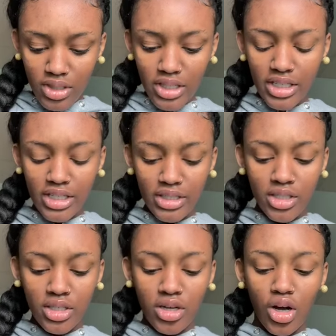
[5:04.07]
And
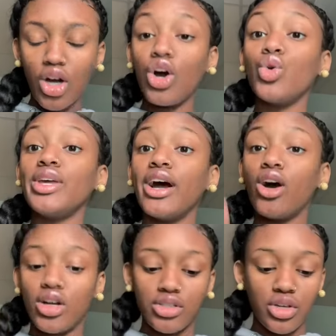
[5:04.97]
also
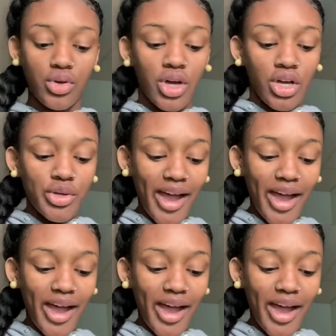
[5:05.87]
you